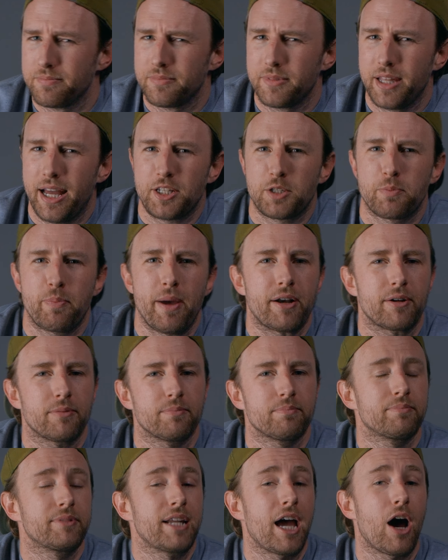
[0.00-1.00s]
That's better.
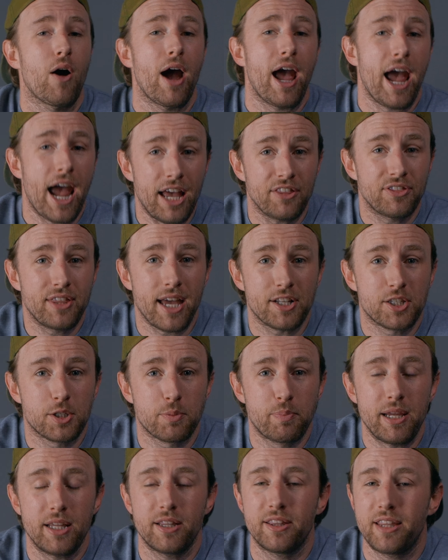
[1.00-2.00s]
Now at that
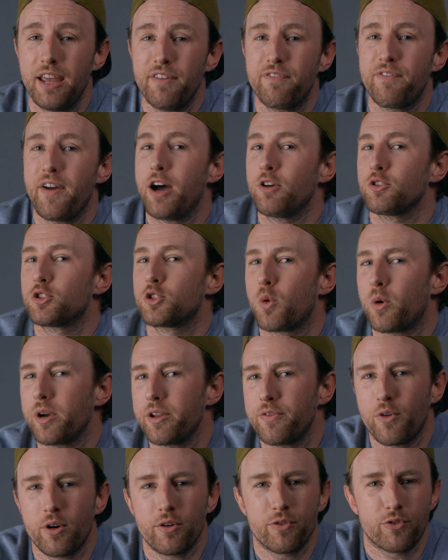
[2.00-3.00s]
speed, they found
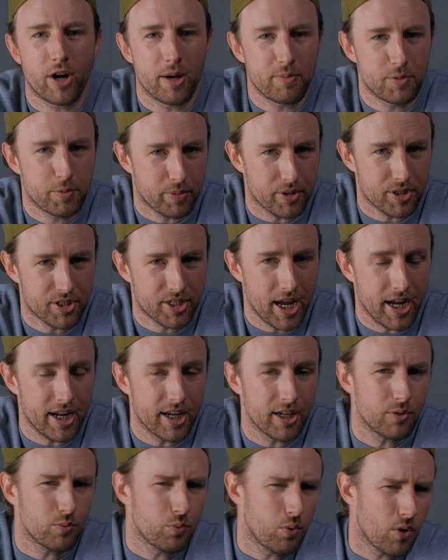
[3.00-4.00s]
24 frames per
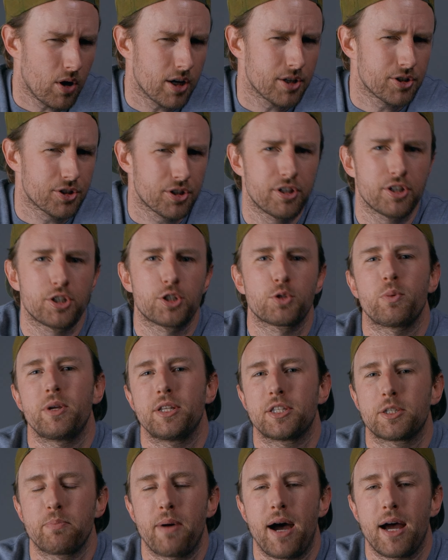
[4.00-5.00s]
second was the
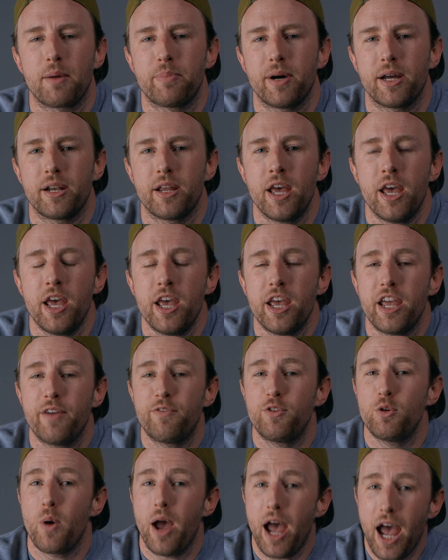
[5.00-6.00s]
sweet spot, but
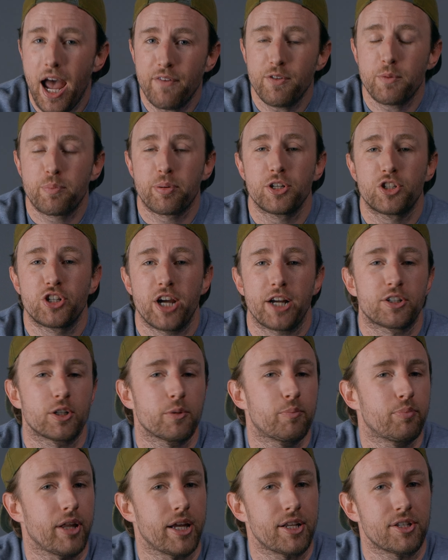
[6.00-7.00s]
if you have a projector
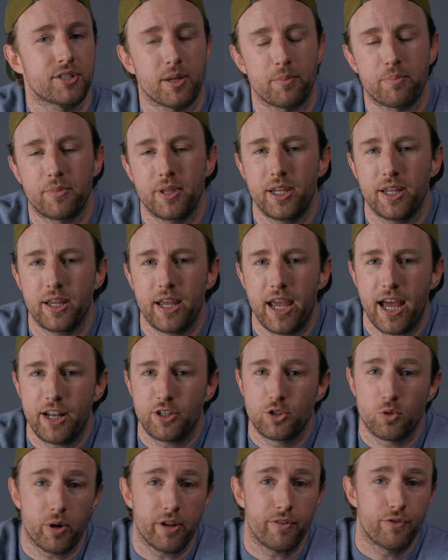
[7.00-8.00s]
playing something
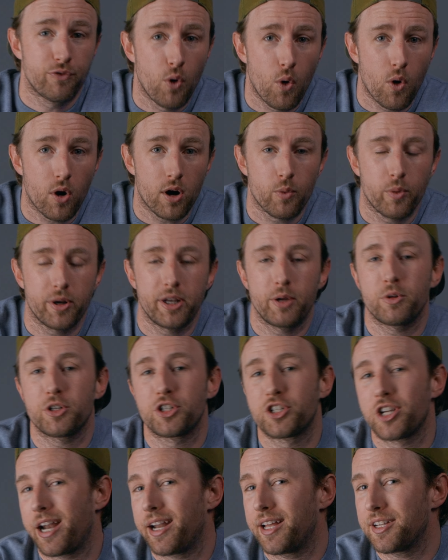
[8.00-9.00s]
at 24 when it was
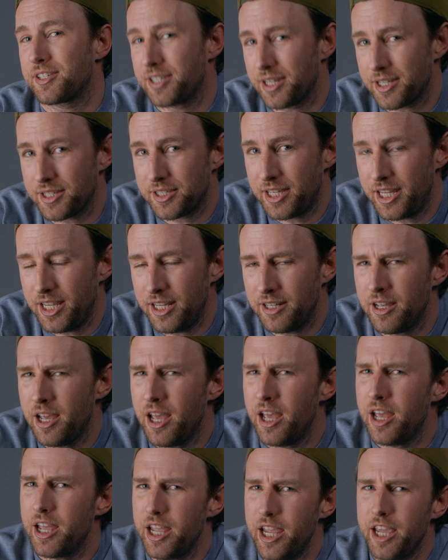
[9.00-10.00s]
shot at 16,
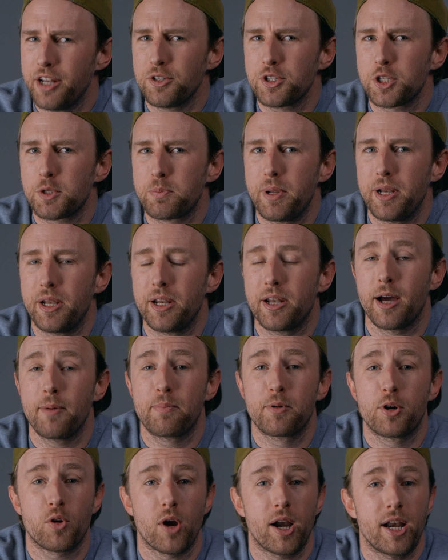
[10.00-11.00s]
it'll speed it
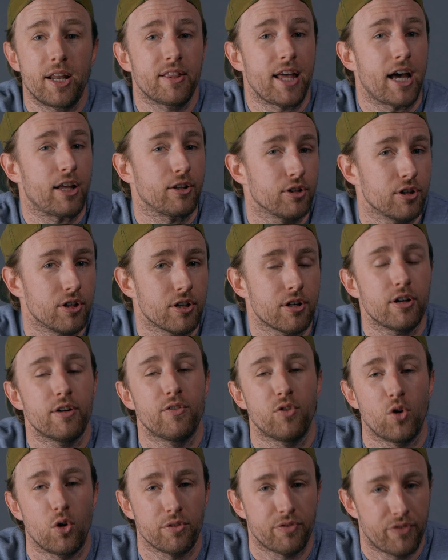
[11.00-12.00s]
up, creating that look
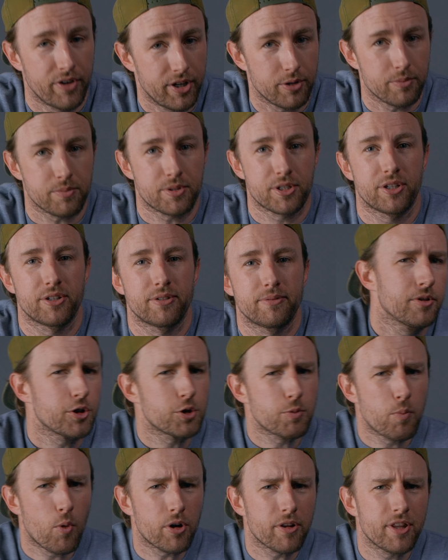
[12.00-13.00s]
of old films.
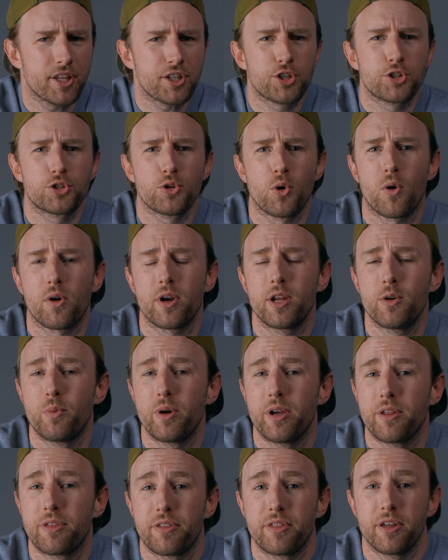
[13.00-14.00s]
There's more to this story
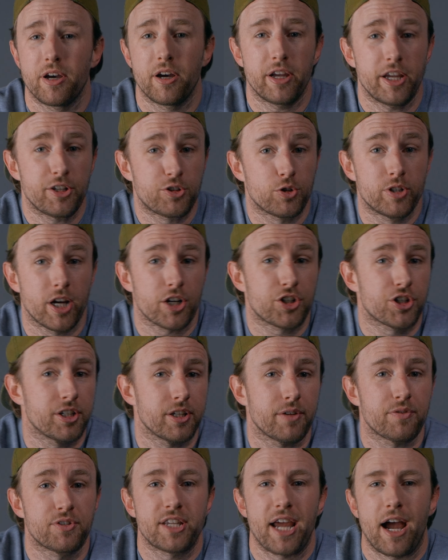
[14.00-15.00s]
with the introduction
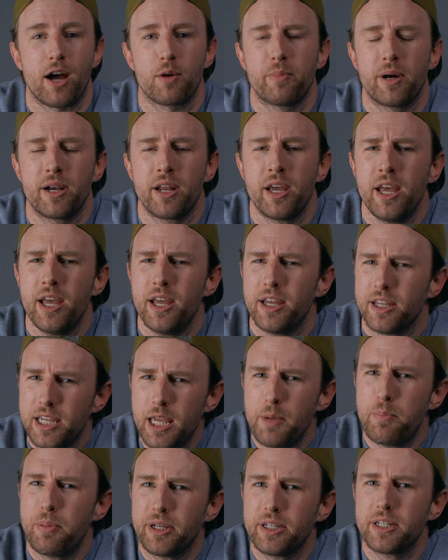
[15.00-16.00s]
of sound, but
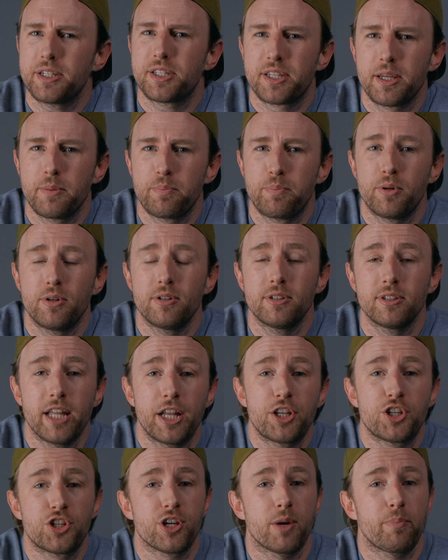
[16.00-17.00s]
keeping it simple,
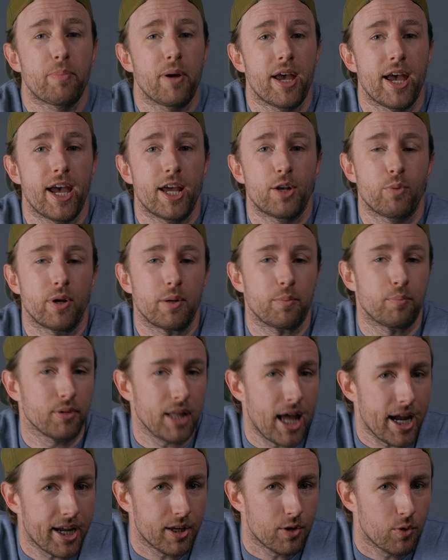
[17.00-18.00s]
let's jump ahead when
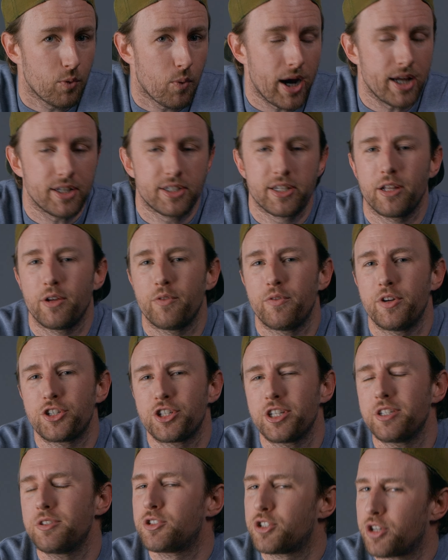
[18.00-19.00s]
black and white
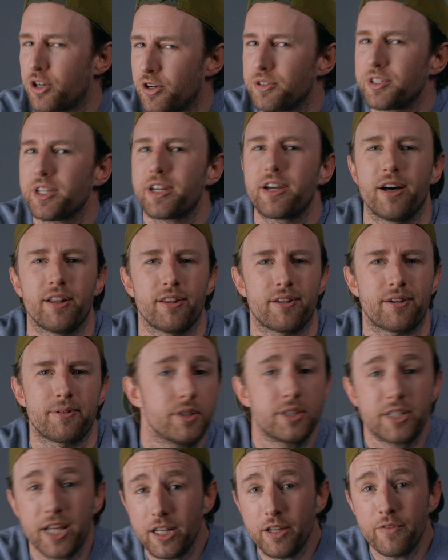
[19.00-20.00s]
television turned to color.
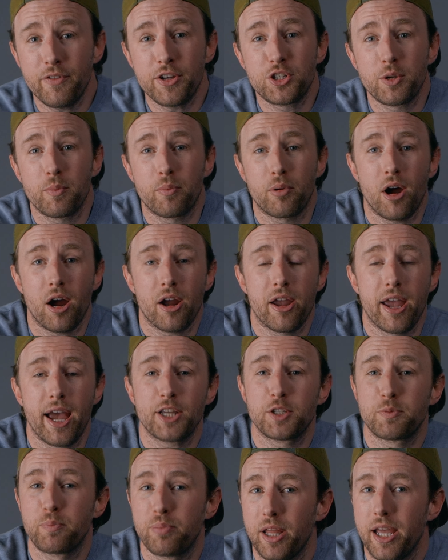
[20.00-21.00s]
Television
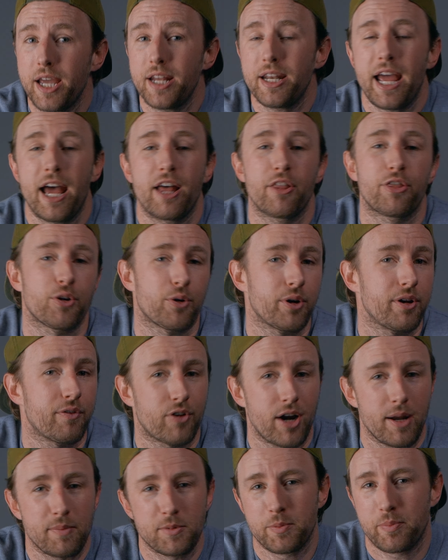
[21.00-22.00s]
broadcast played at 30
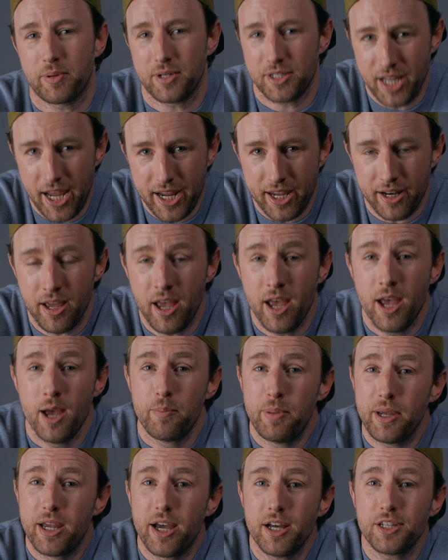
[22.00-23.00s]
frames per second
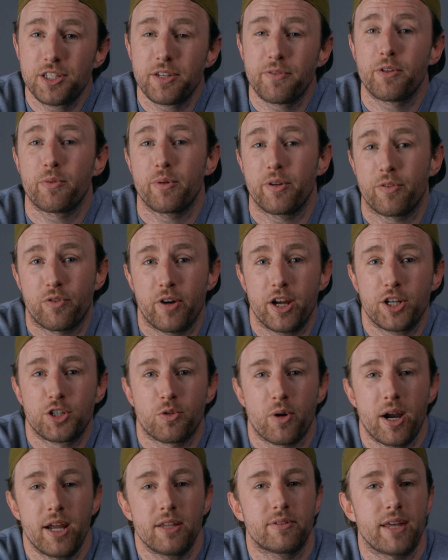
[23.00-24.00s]
because of the refresh
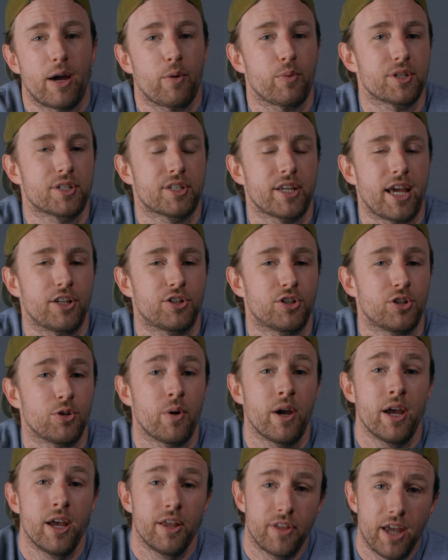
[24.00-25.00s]
rate that was set
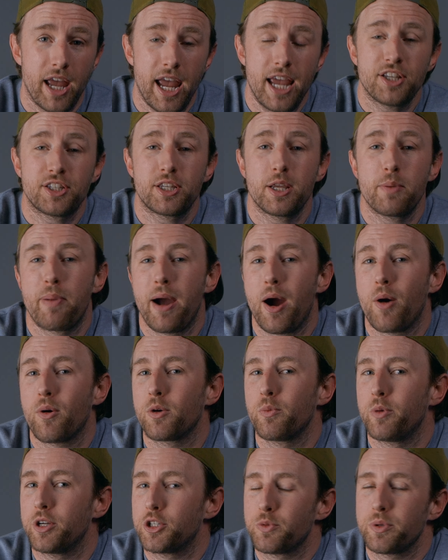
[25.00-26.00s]
to the AC power,
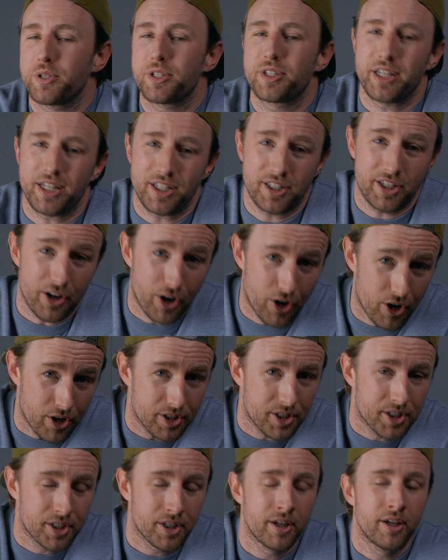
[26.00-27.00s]
which was 60
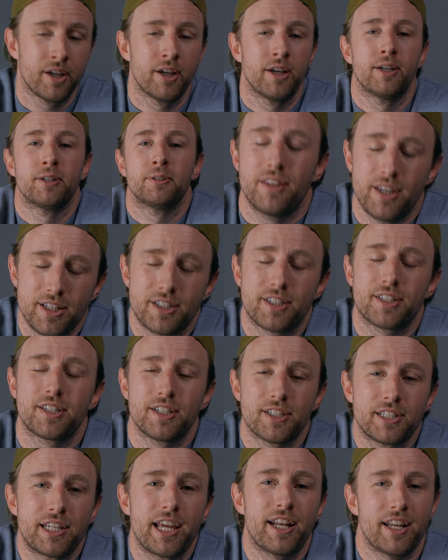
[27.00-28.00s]
Hertz. This
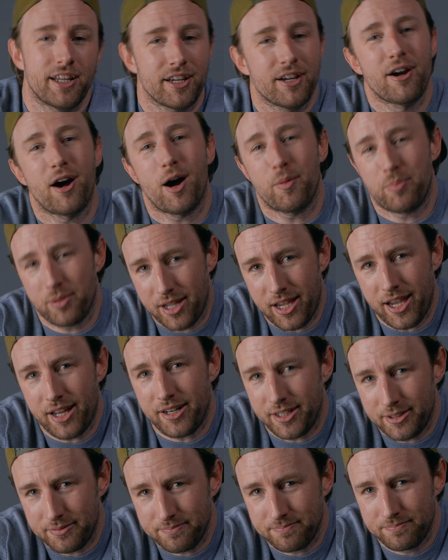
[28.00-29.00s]
is getting
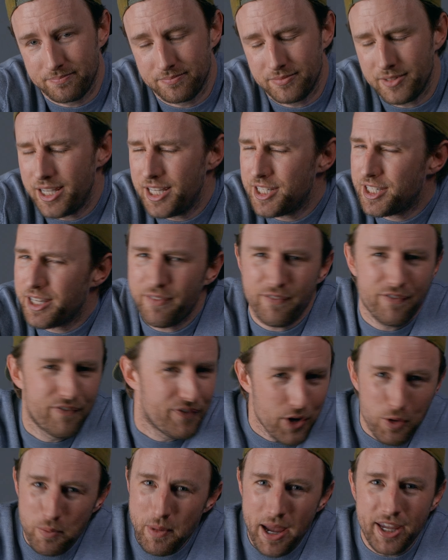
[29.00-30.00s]
complicated. Isn't
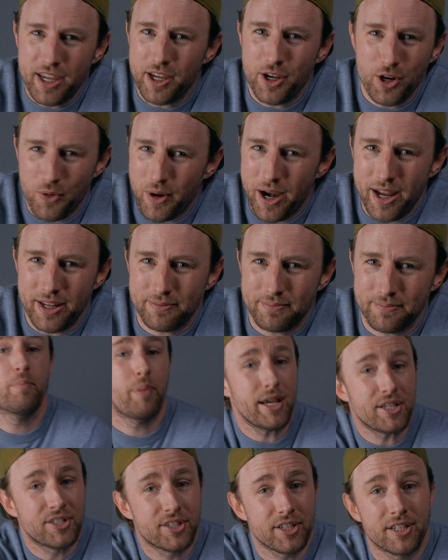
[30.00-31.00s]
filmmaking great?
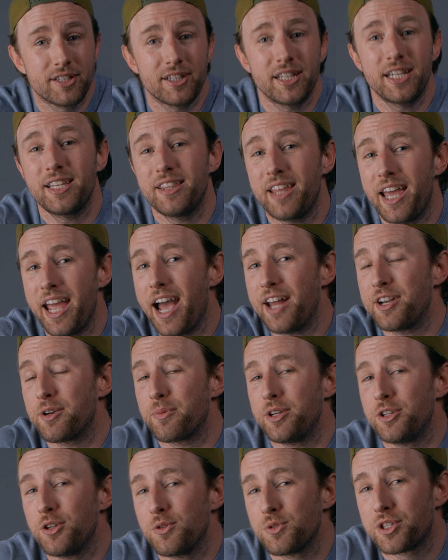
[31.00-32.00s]
Basically, they had to
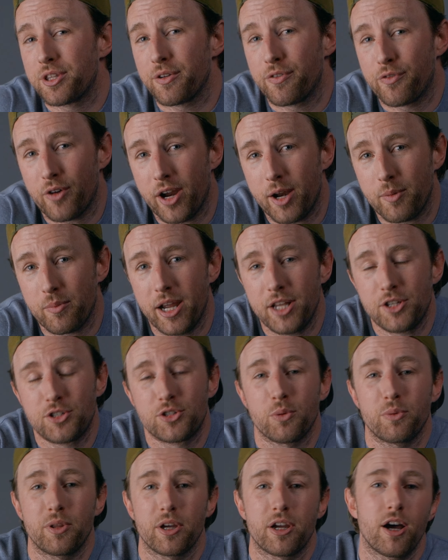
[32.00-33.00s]
reduce the frame rate
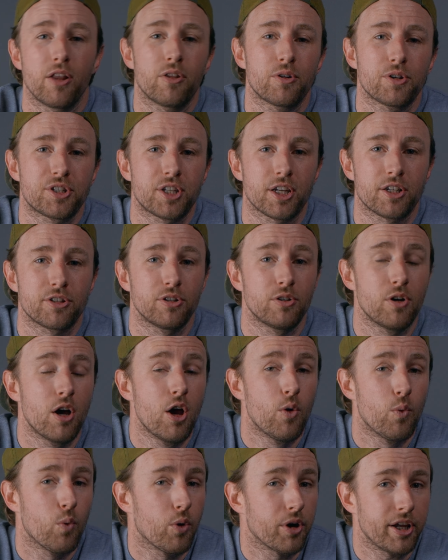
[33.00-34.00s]
so the color signal
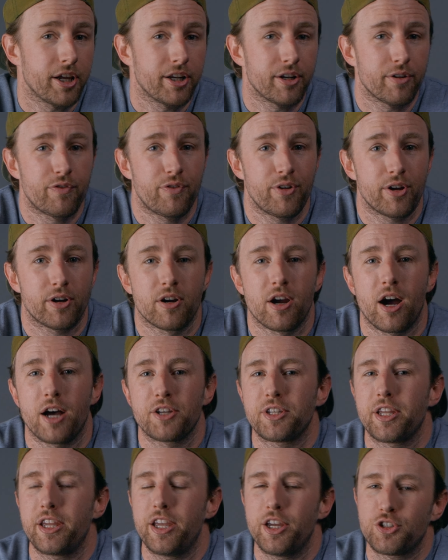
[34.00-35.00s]
wouldn't interfere,
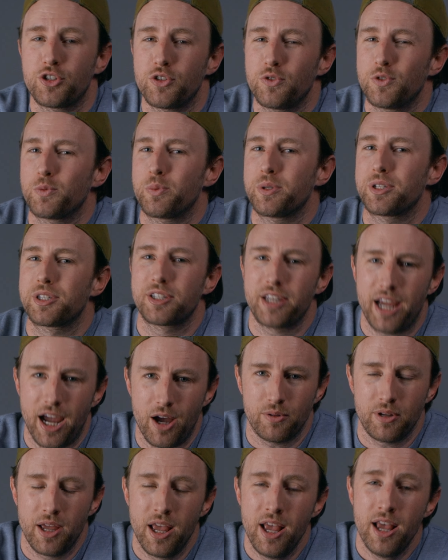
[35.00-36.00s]
causing issues with sound.